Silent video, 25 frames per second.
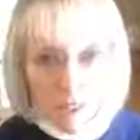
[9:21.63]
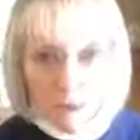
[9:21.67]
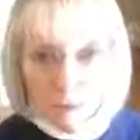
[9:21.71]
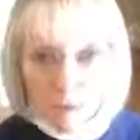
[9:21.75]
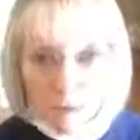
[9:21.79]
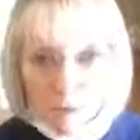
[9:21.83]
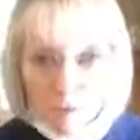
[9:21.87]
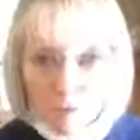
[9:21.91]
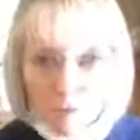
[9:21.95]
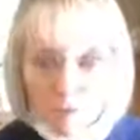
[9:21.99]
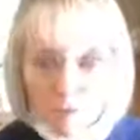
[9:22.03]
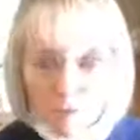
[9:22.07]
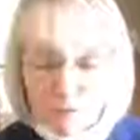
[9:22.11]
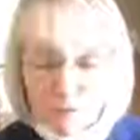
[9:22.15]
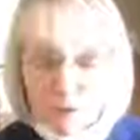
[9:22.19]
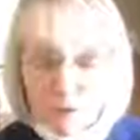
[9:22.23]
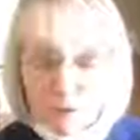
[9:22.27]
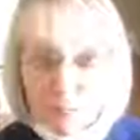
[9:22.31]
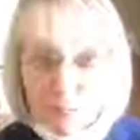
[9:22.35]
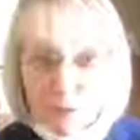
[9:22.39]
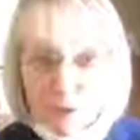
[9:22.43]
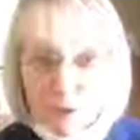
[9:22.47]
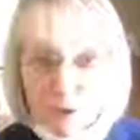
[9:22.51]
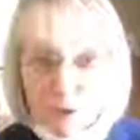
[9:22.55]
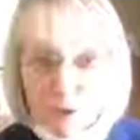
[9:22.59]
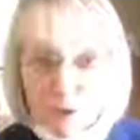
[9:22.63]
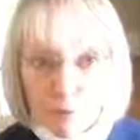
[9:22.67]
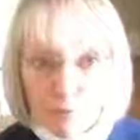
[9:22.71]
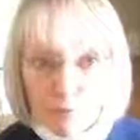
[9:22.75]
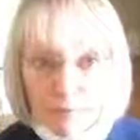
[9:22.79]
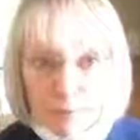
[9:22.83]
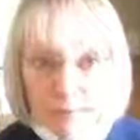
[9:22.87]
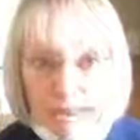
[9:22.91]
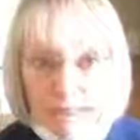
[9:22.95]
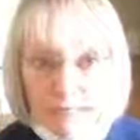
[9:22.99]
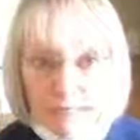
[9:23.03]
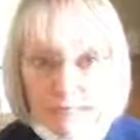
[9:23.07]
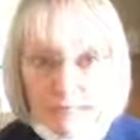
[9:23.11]
Truthfully, your
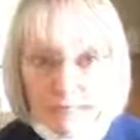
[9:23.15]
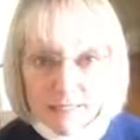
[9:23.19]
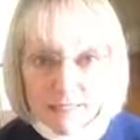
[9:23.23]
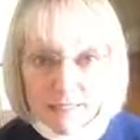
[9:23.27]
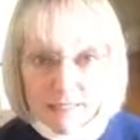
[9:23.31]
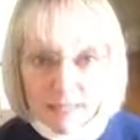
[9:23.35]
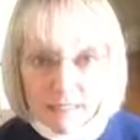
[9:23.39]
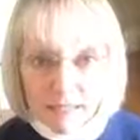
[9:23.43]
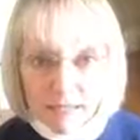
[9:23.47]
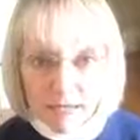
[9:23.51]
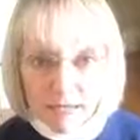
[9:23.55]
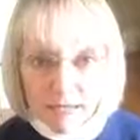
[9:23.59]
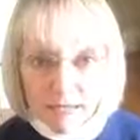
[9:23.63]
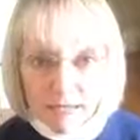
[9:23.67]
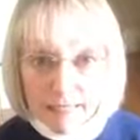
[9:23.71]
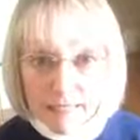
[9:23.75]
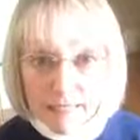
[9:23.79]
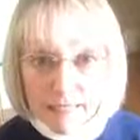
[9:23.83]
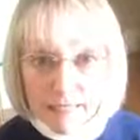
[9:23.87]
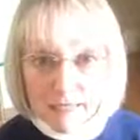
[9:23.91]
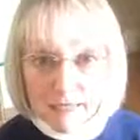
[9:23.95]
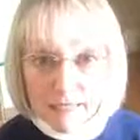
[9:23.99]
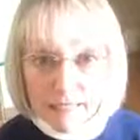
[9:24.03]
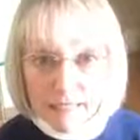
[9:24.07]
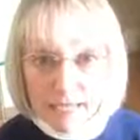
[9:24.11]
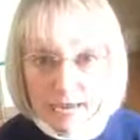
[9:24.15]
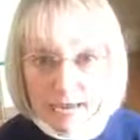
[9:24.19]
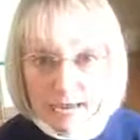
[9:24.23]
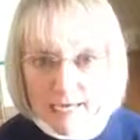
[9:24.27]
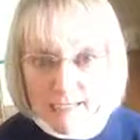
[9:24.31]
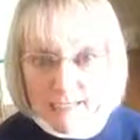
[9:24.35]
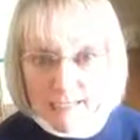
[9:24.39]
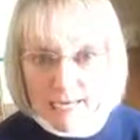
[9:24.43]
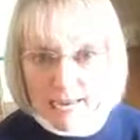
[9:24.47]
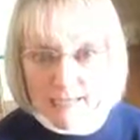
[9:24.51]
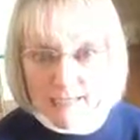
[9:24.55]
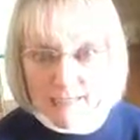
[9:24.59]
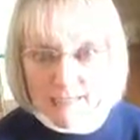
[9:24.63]
pet does not
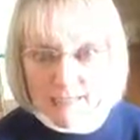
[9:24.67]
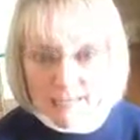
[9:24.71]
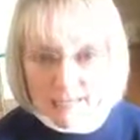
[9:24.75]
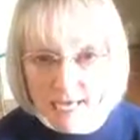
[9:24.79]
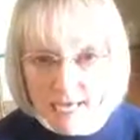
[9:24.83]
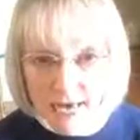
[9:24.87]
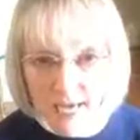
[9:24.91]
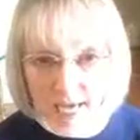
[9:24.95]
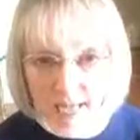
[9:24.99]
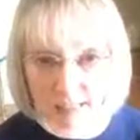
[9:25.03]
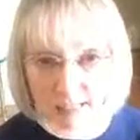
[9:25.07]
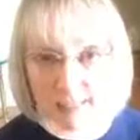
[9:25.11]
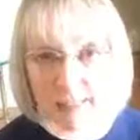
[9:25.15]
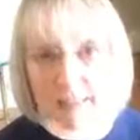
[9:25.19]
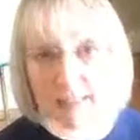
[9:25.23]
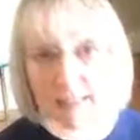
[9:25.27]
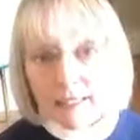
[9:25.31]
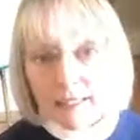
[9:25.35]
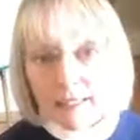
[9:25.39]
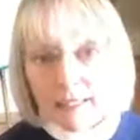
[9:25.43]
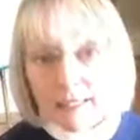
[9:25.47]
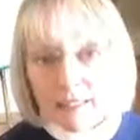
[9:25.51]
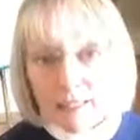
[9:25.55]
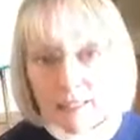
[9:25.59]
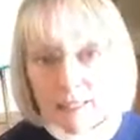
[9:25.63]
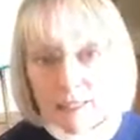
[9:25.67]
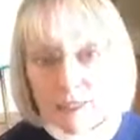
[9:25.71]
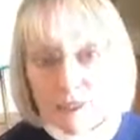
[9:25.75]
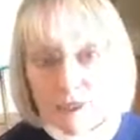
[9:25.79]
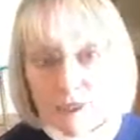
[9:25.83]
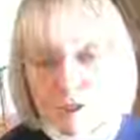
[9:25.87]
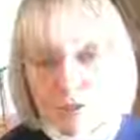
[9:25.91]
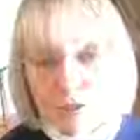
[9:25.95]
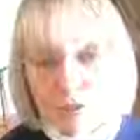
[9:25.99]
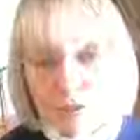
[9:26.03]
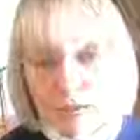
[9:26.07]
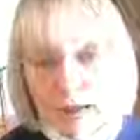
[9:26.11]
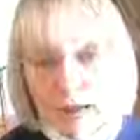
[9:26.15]
exercise outside unless
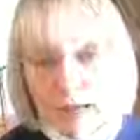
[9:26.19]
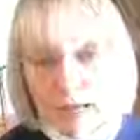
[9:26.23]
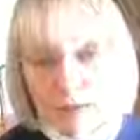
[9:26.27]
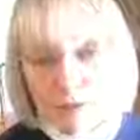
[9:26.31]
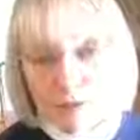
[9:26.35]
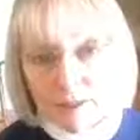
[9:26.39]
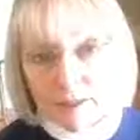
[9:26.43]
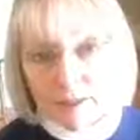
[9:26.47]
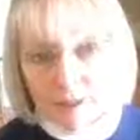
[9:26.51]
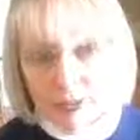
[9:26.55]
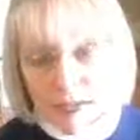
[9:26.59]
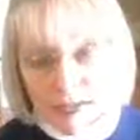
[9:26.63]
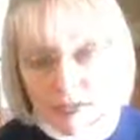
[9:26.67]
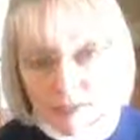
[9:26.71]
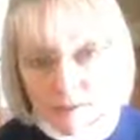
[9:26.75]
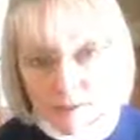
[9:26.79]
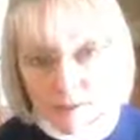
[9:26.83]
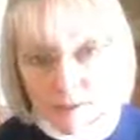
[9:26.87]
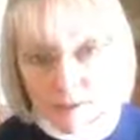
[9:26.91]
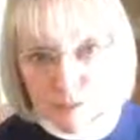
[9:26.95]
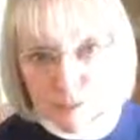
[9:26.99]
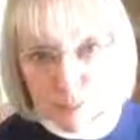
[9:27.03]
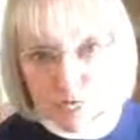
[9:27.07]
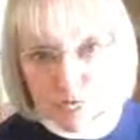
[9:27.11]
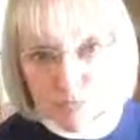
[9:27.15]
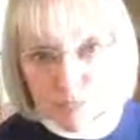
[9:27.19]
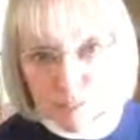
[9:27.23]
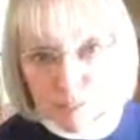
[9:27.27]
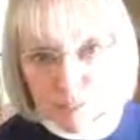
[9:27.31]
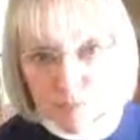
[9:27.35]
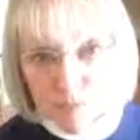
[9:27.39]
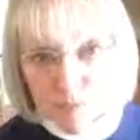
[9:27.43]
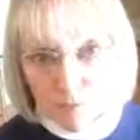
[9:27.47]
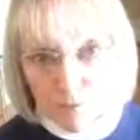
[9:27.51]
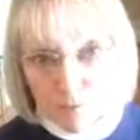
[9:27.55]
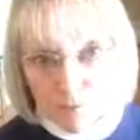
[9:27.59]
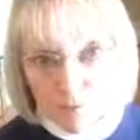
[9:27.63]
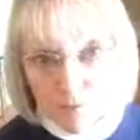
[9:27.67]
you're out there
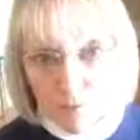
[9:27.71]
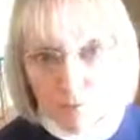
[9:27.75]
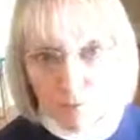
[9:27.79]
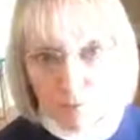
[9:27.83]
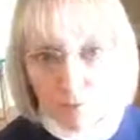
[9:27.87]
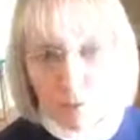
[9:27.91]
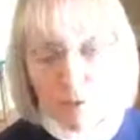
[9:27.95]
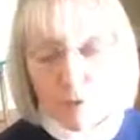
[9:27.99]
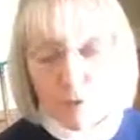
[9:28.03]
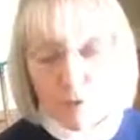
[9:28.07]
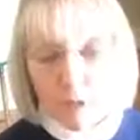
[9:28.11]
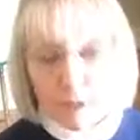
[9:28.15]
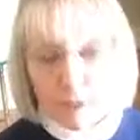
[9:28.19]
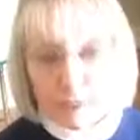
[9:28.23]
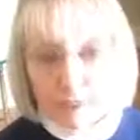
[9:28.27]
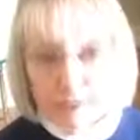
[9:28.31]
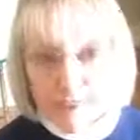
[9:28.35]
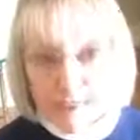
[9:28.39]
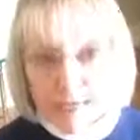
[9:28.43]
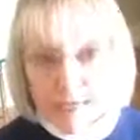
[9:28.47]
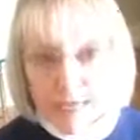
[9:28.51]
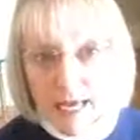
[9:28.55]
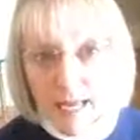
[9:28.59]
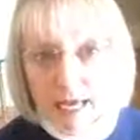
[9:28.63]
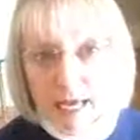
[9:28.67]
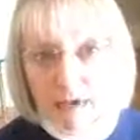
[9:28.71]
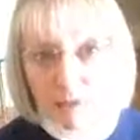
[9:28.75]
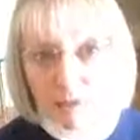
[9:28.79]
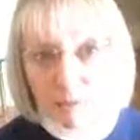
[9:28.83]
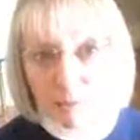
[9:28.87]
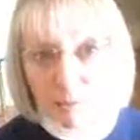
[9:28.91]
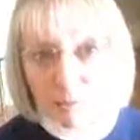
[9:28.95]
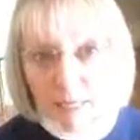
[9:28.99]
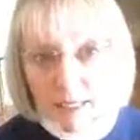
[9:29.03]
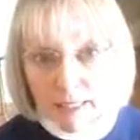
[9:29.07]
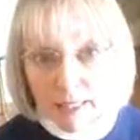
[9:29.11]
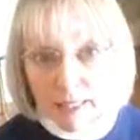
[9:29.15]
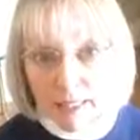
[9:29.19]
exercising with them, or unless they have a
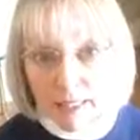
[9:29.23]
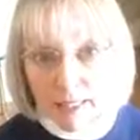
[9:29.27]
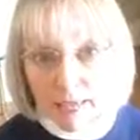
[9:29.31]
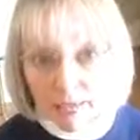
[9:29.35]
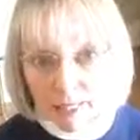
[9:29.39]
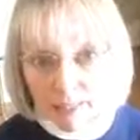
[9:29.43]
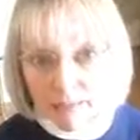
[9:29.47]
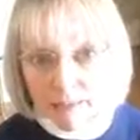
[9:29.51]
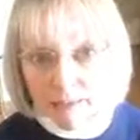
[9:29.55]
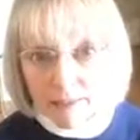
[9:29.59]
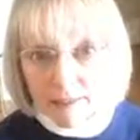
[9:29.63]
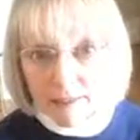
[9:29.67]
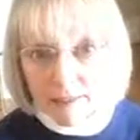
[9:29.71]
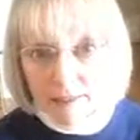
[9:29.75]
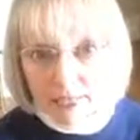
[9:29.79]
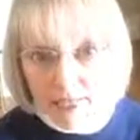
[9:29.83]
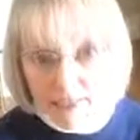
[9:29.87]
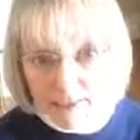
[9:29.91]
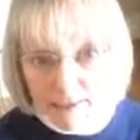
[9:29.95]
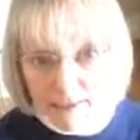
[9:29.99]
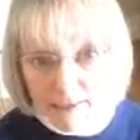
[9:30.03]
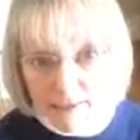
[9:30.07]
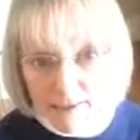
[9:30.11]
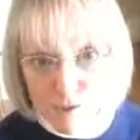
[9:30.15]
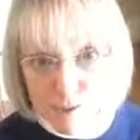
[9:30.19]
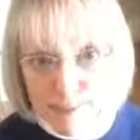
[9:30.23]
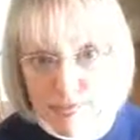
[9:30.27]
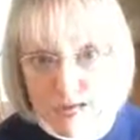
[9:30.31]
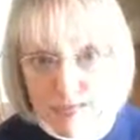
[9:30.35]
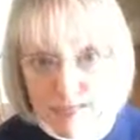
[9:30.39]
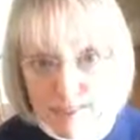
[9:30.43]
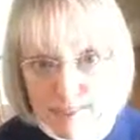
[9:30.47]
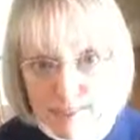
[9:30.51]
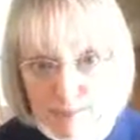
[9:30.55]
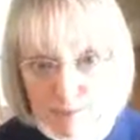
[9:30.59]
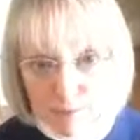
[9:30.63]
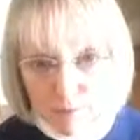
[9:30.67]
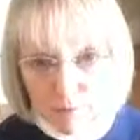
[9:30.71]
buddy out there
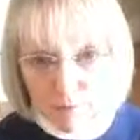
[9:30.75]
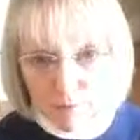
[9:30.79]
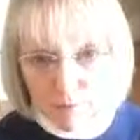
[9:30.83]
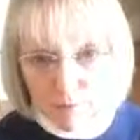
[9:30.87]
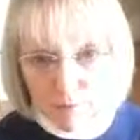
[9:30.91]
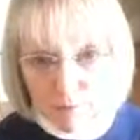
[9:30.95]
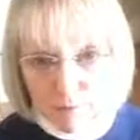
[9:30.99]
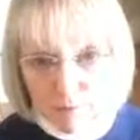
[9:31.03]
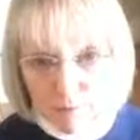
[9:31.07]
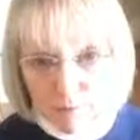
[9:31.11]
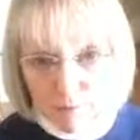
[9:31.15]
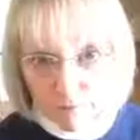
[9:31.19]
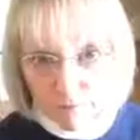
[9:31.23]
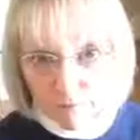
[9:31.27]
exercising with them.